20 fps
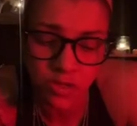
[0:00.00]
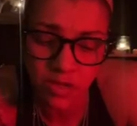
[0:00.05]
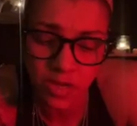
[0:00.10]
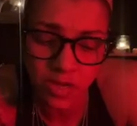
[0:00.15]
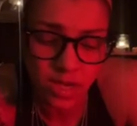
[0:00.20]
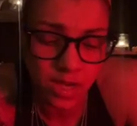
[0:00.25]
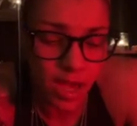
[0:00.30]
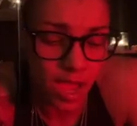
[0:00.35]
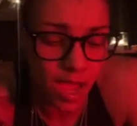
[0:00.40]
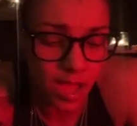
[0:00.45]
do
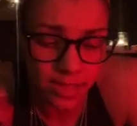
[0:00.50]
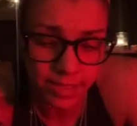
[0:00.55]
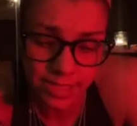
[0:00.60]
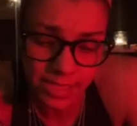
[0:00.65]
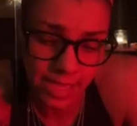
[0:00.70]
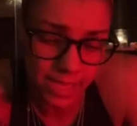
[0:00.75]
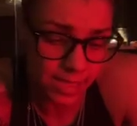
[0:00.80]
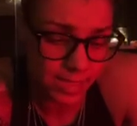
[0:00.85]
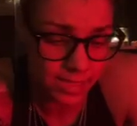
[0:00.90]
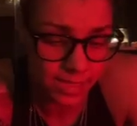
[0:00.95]
not
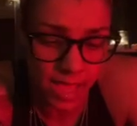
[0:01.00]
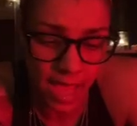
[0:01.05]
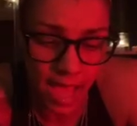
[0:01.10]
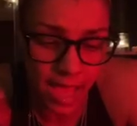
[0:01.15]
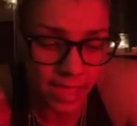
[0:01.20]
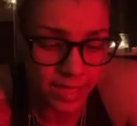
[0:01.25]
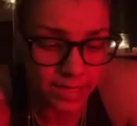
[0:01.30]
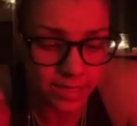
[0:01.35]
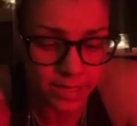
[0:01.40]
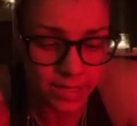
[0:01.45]
take
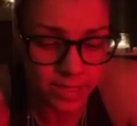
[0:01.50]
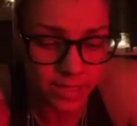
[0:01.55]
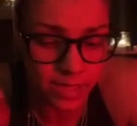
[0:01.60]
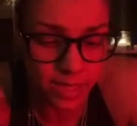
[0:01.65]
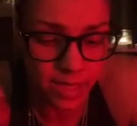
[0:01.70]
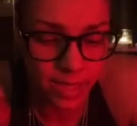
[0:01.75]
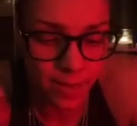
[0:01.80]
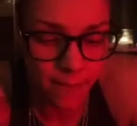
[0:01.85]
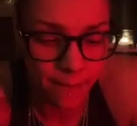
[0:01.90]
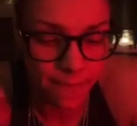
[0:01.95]
sides.
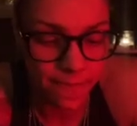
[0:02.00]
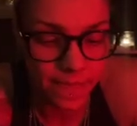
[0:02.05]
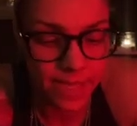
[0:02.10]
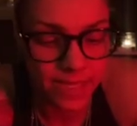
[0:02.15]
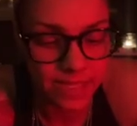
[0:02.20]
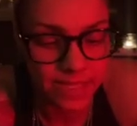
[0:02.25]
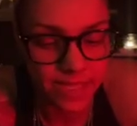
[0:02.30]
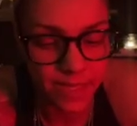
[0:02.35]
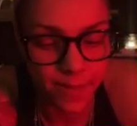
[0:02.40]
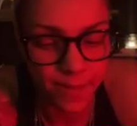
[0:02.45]

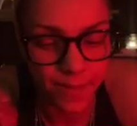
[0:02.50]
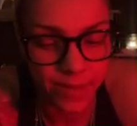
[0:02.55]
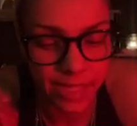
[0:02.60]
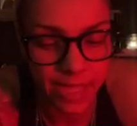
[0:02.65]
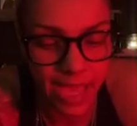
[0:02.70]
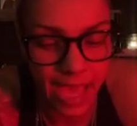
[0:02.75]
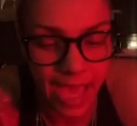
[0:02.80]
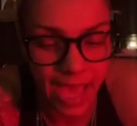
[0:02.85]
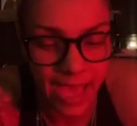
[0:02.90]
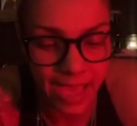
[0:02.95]
They
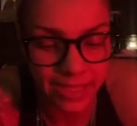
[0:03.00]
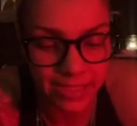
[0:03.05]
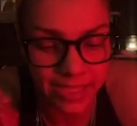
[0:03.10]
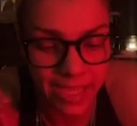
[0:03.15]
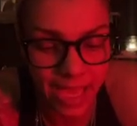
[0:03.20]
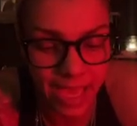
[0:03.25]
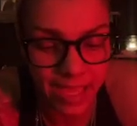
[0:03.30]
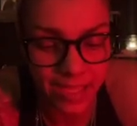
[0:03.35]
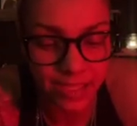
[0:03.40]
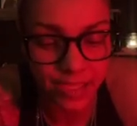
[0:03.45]
simply
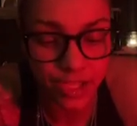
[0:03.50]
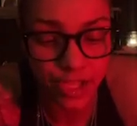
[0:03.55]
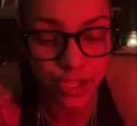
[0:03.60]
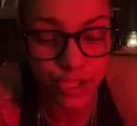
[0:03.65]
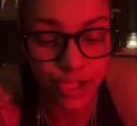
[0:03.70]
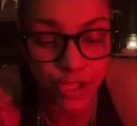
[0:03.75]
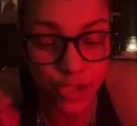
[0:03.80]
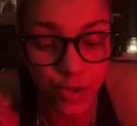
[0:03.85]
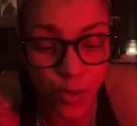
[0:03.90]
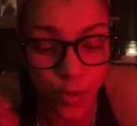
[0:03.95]
act as the
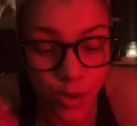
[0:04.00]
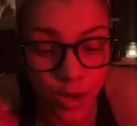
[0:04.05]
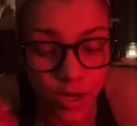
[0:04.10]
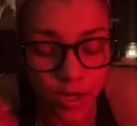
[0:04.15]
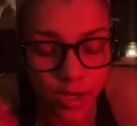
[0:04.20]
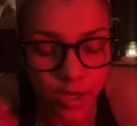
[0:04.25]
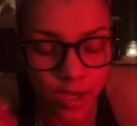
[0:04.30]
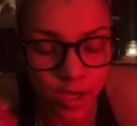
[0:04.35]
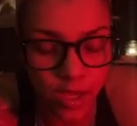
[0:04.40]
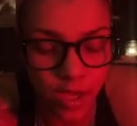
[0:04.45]

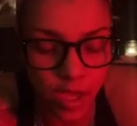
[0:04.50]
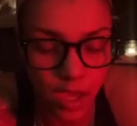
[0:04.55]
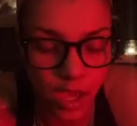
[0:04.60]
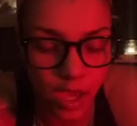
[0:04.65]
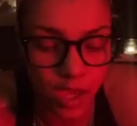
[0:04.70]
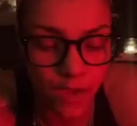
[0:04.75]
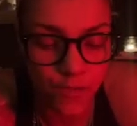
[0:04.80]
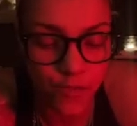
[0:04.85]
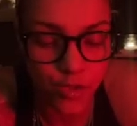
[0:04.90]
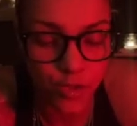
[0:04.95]
sword
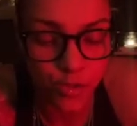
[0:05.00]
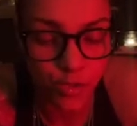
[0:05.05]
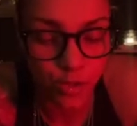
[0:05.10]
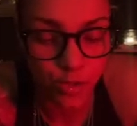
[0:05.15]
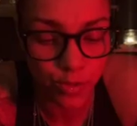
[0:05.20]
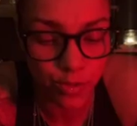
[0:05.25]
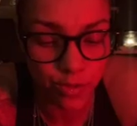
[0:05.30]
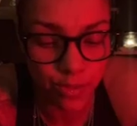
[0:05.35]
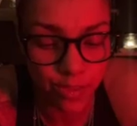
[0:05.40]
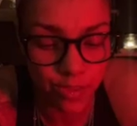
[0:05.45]
of
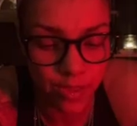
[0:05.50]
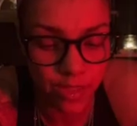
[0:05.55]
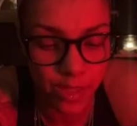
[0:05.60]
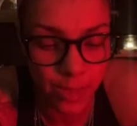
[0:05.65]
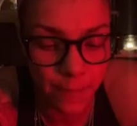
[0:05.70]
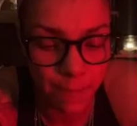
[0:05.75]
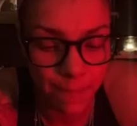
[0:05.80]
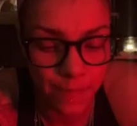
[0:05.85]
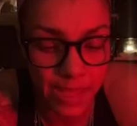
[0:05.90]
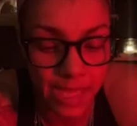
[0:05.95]
truth
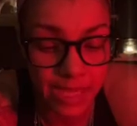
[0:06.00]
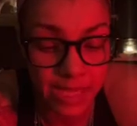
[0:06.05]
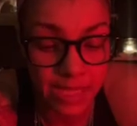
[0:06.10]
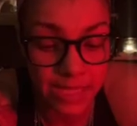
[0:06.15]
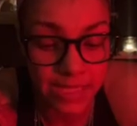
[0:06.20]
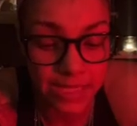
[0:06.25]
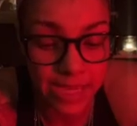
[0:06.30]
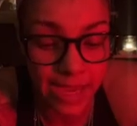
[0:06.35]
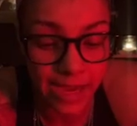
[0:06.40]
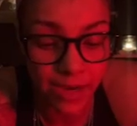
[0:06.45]
and
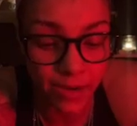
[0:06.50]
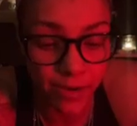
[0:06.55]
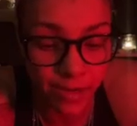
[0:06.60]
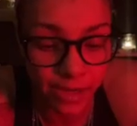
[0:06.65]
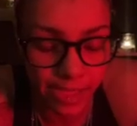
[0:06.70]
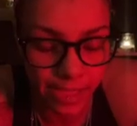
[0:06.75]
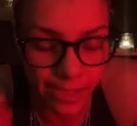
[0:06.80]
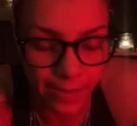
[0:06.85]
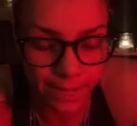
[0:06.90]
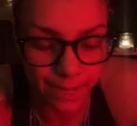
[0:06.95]

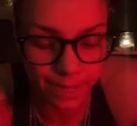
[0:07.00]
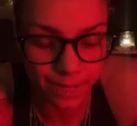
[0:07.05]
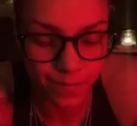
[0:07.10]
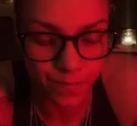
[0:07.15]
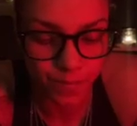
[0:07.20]
integrity.